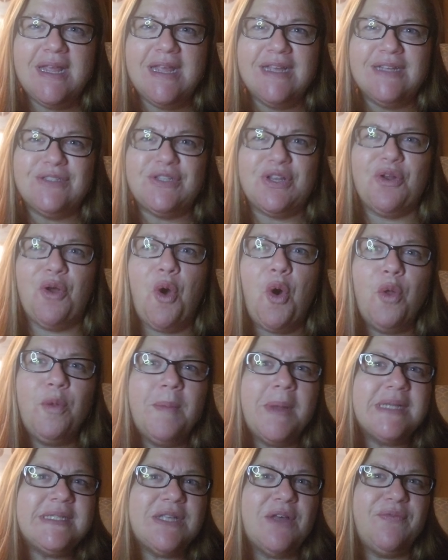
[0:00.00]
So to hold
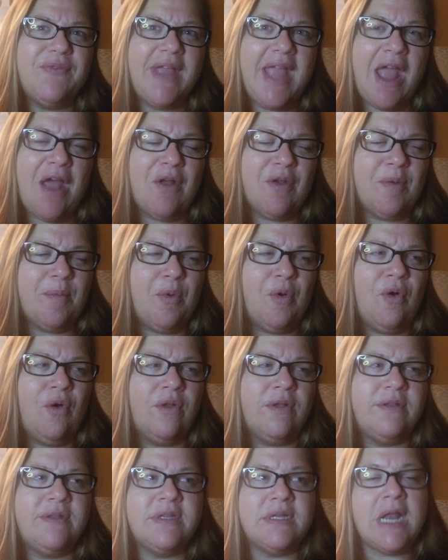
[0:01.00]
myself
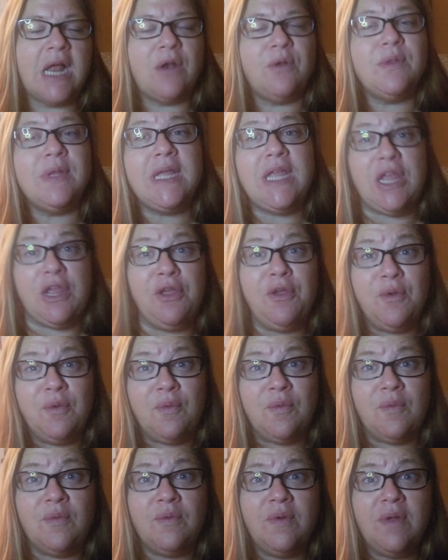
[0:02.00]
accountable to not only
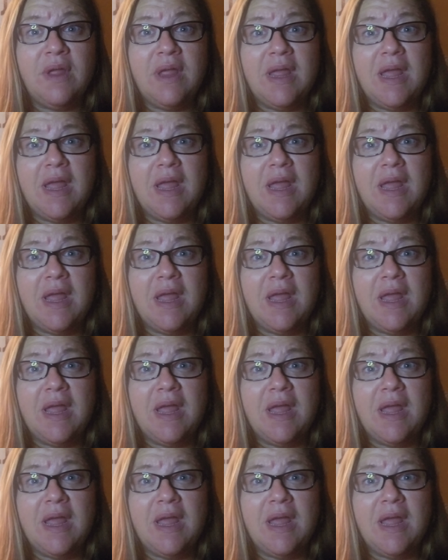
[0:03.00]
you,